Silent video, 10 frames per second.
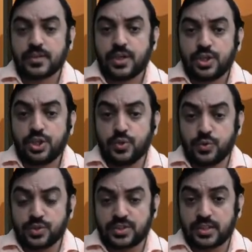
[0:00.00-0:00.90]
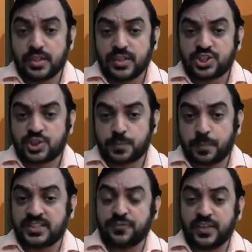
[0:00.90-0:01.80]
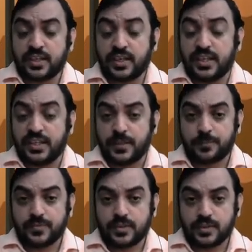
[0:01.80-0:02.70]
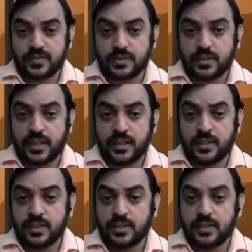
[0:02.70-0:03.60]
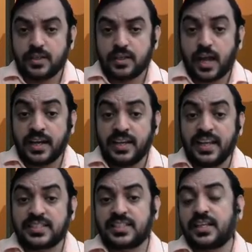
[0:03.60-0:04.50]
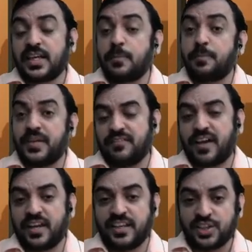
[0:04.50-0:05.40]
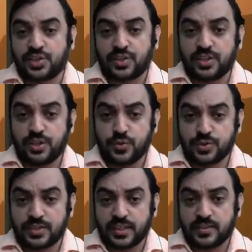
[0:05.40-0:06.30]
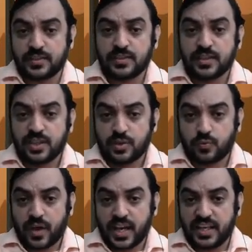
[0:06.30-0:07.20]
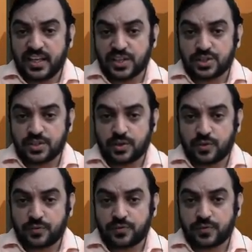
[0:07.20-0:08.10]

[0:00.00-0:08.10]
used specifically in unlisted company valuation, used in valuation of